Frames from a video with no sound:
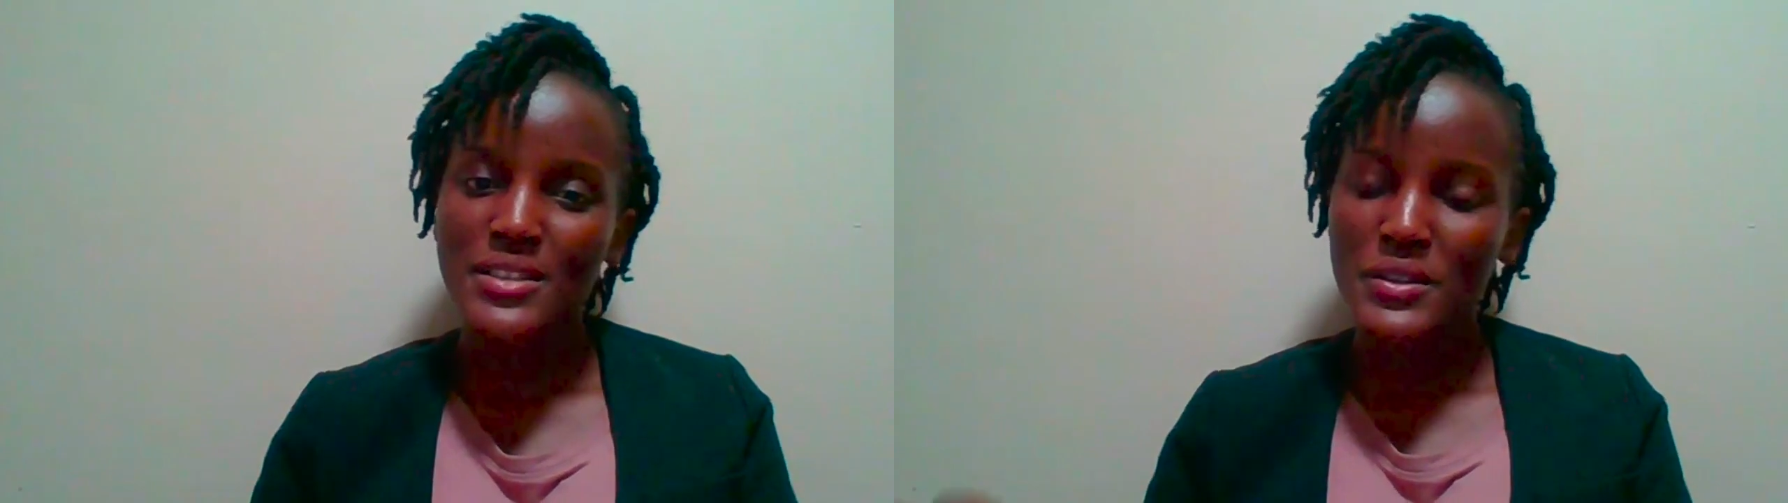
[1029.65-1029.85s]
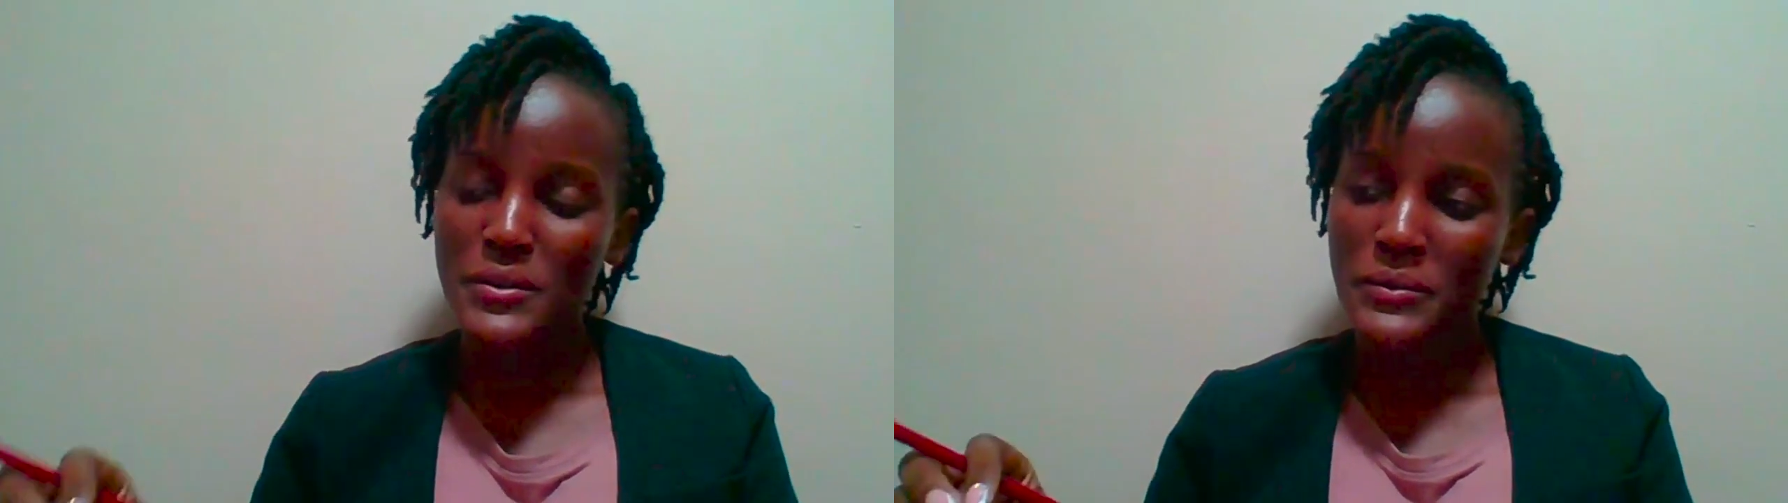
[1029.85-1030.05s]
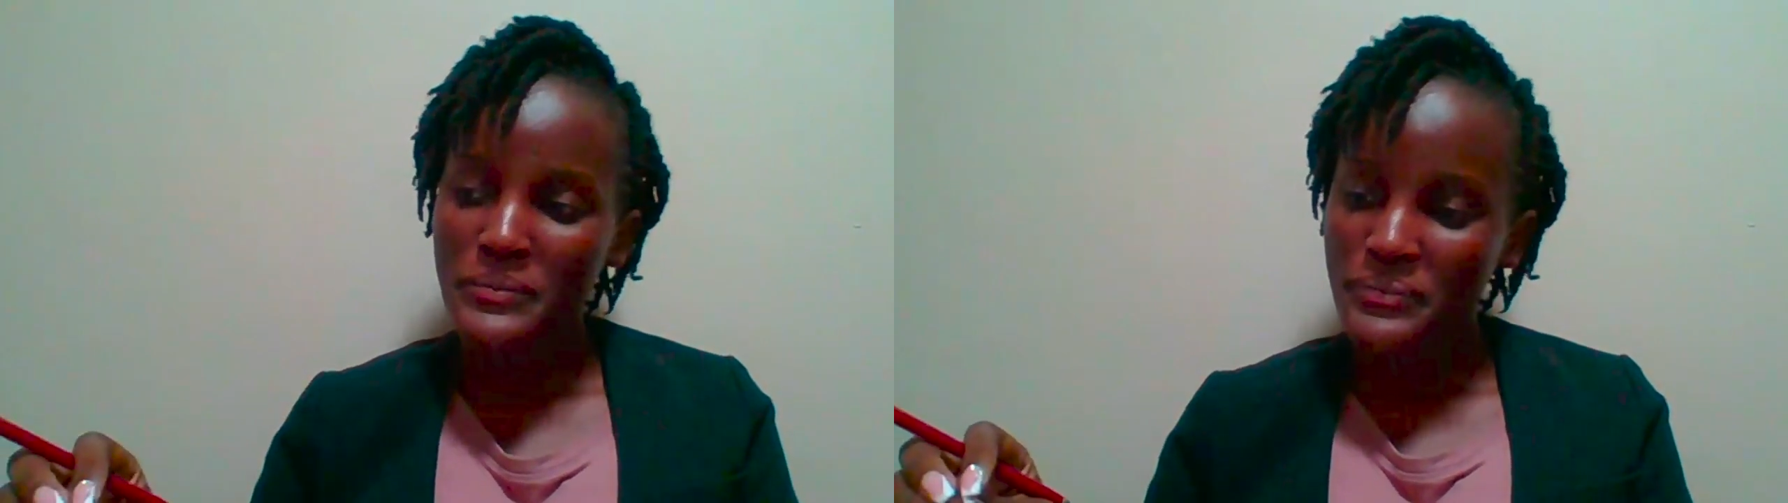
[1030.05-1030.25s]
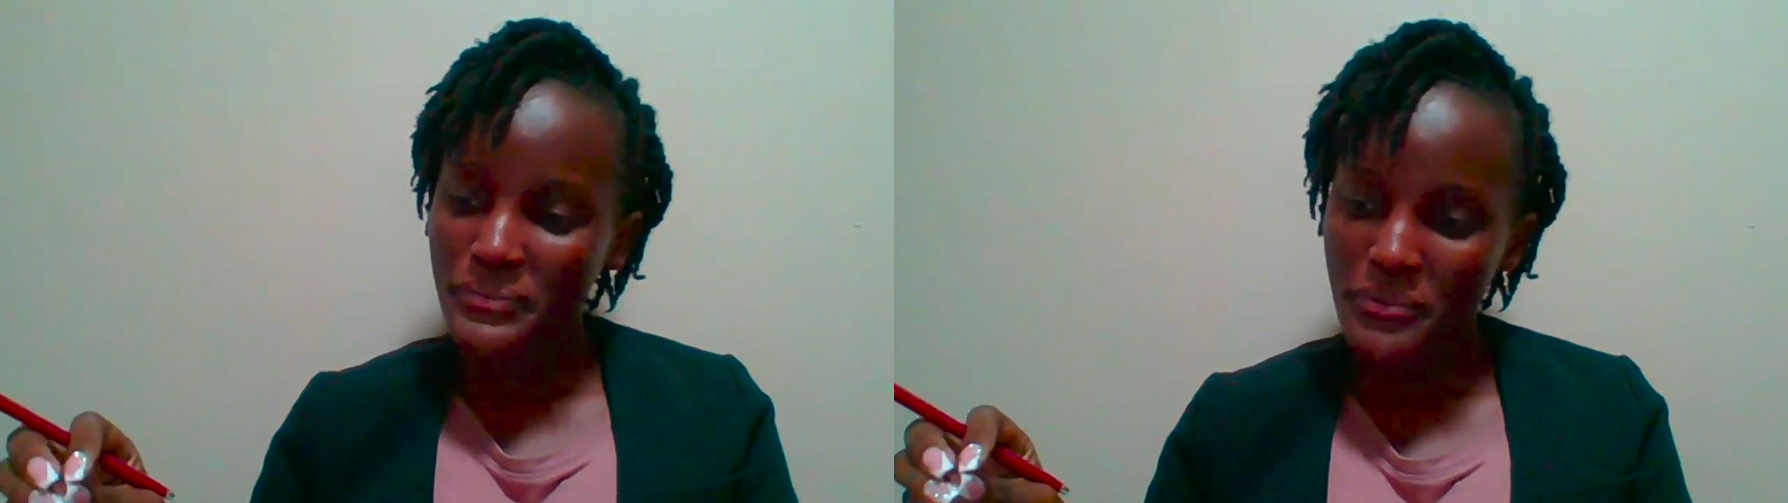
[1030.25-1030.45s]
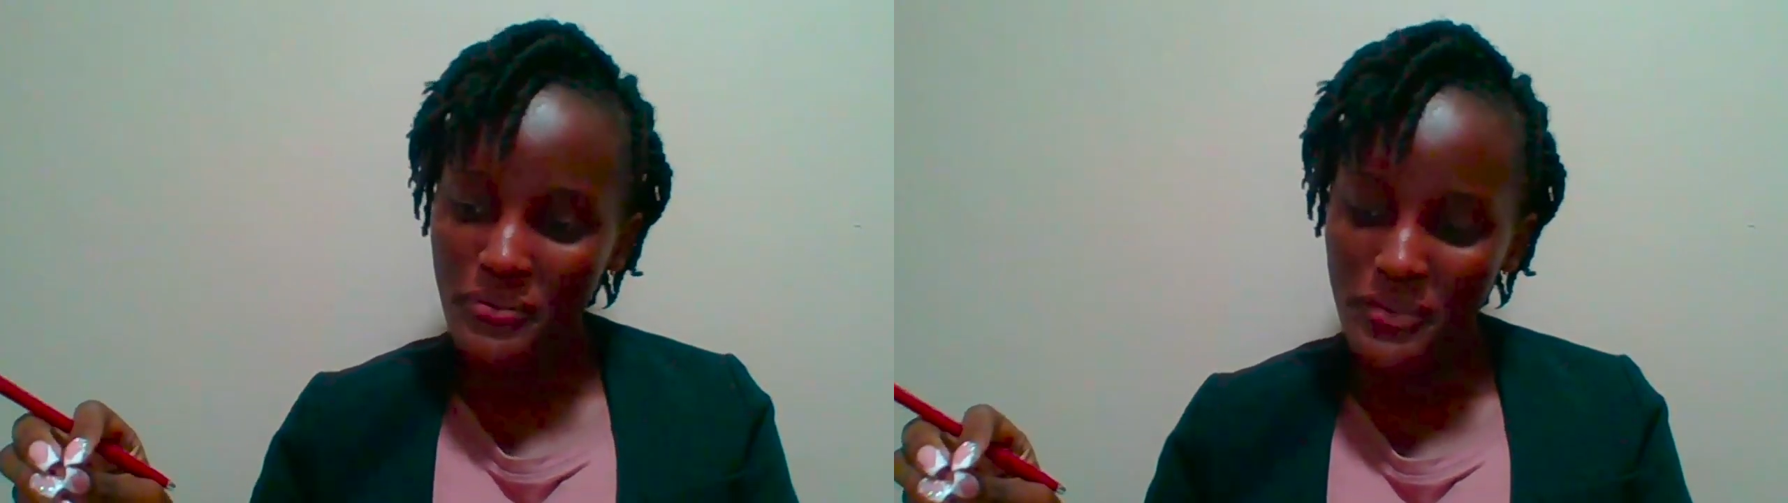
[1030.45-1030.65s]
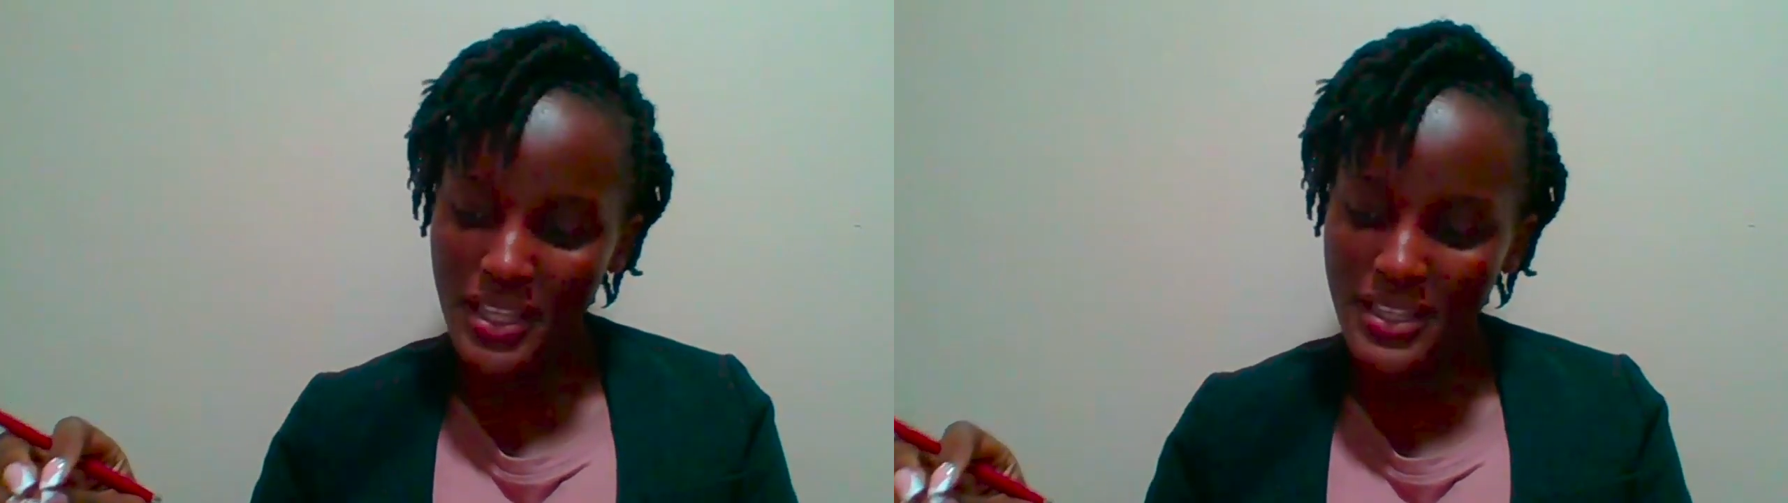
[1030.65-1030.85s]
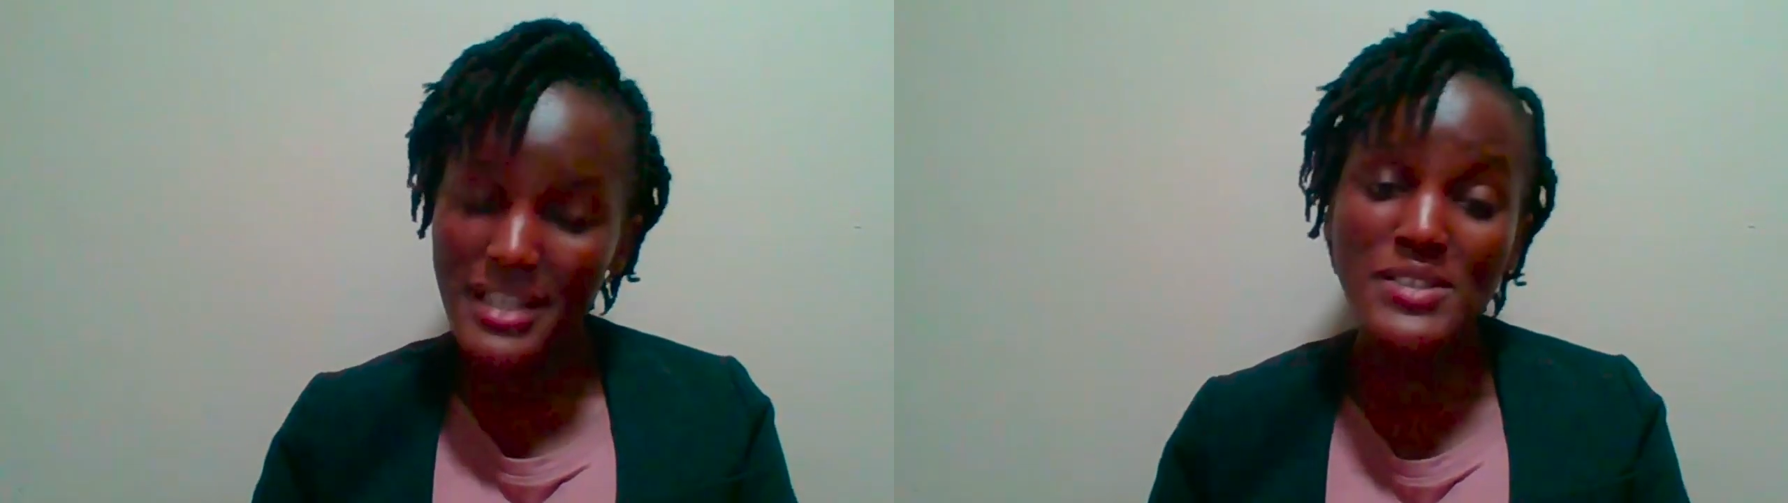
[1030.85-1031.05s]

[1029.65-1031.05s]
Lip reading: that